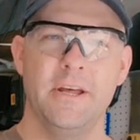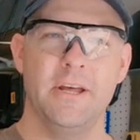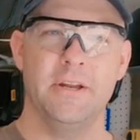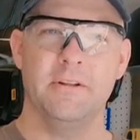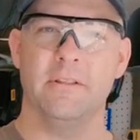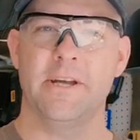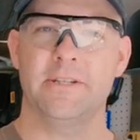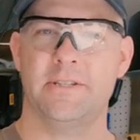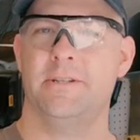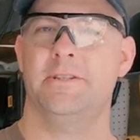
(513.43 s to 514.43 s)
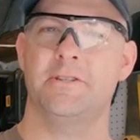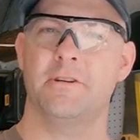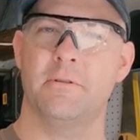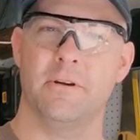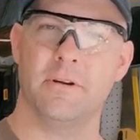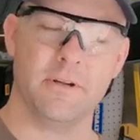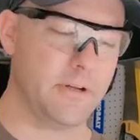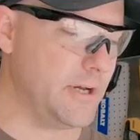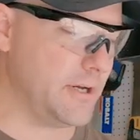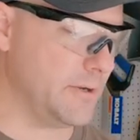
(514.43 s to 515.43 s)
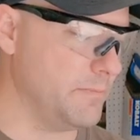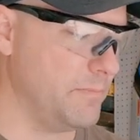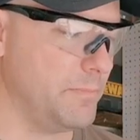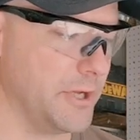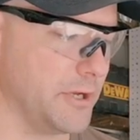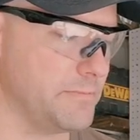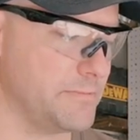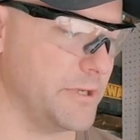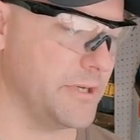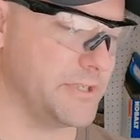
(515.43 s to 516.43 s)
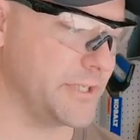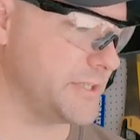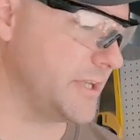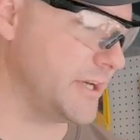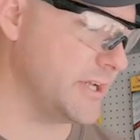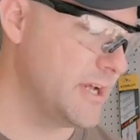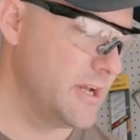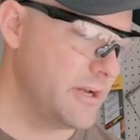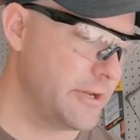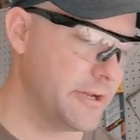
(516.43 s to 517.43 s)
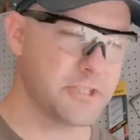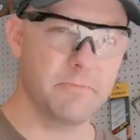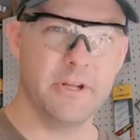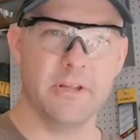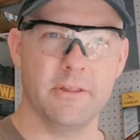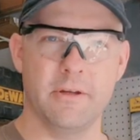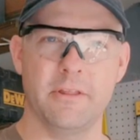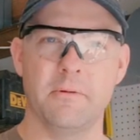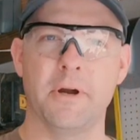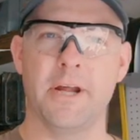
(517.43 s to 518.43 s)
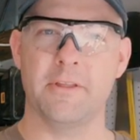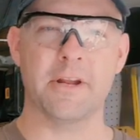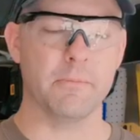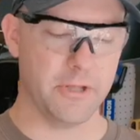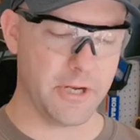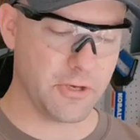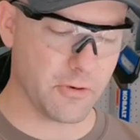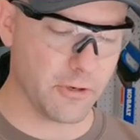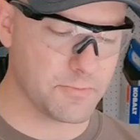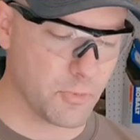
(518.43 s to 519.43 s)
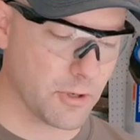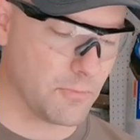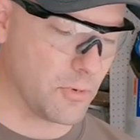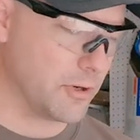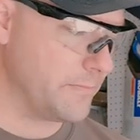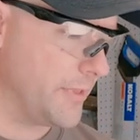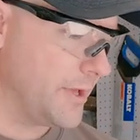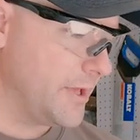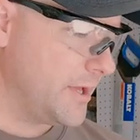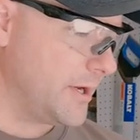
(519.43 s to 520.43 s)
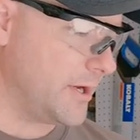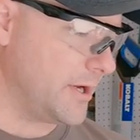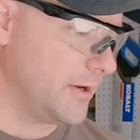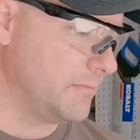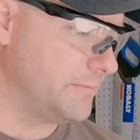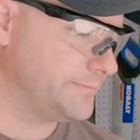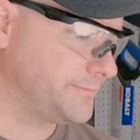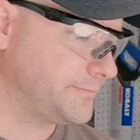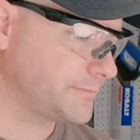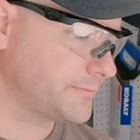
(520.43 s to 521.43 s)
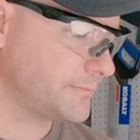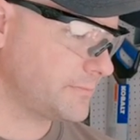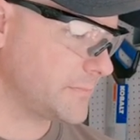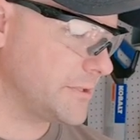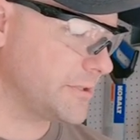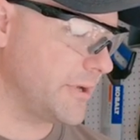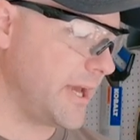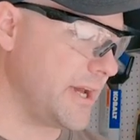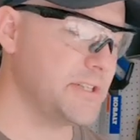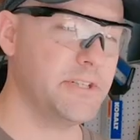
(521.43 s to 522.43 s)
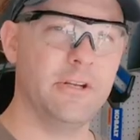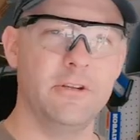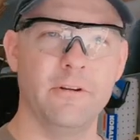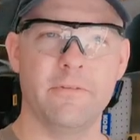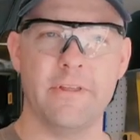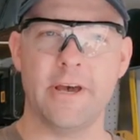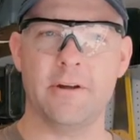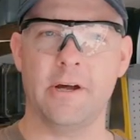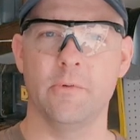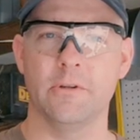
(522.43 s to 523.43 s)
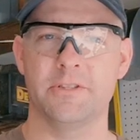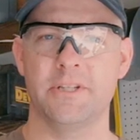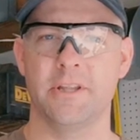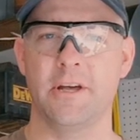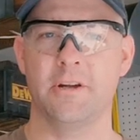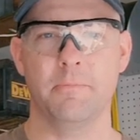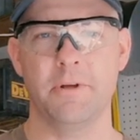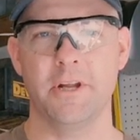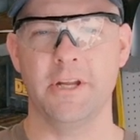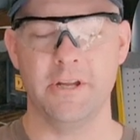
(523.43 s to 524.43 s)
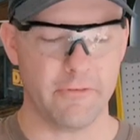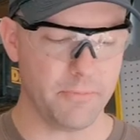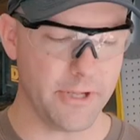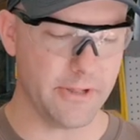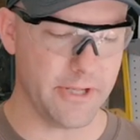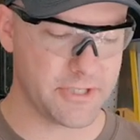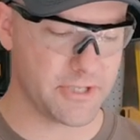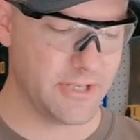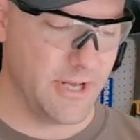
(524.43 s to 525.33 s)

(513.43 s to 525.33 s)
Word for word: and lace sensor uh, pickups because that uh, tends to be the, the brand that I'm leaning towards more and more. Um, so yeah, stay tuned for that. I will set that up in a different playlist